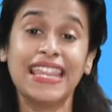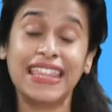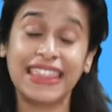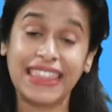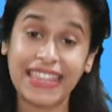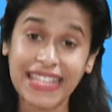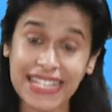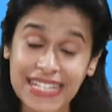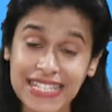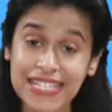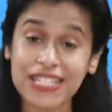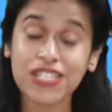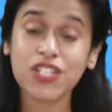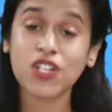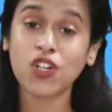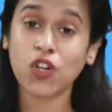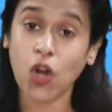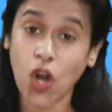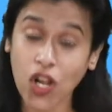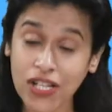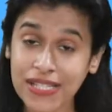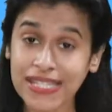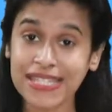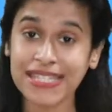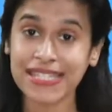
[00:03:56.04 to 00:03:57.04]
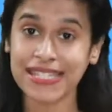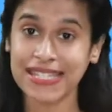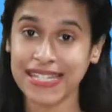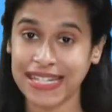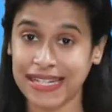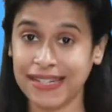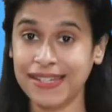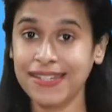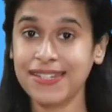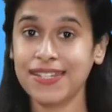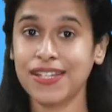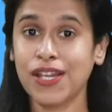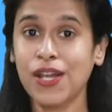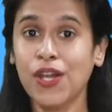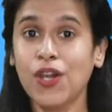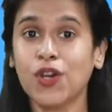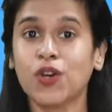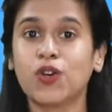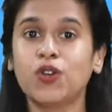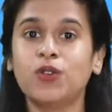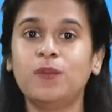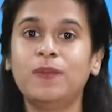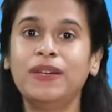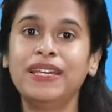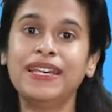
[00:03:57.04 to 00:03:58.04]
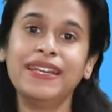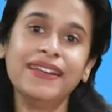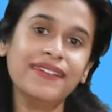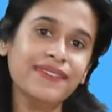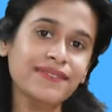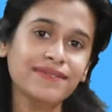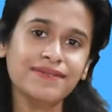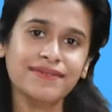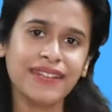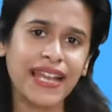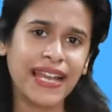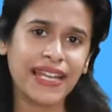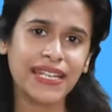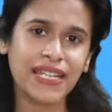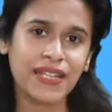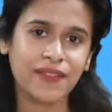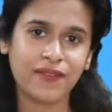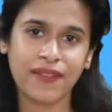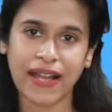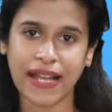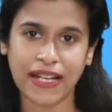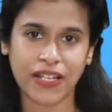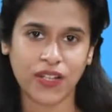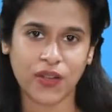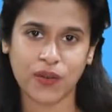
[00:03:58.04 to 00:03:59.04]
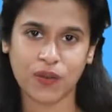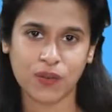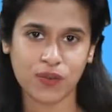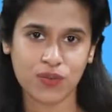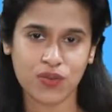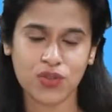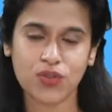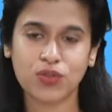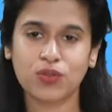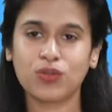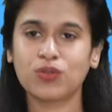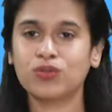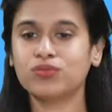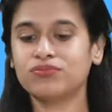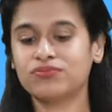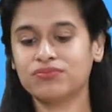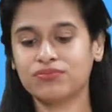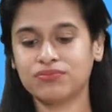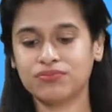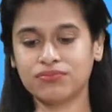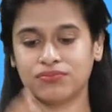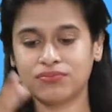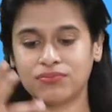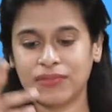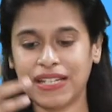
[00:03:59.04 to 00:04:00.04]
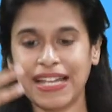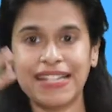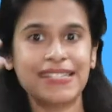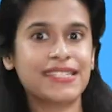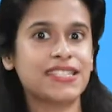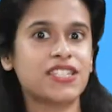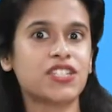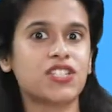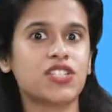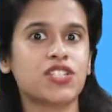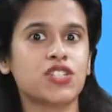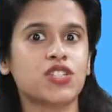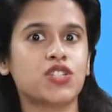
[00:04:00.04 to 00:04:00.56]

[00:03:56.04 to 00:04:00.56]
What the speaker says: This constant could be any value. So, let's just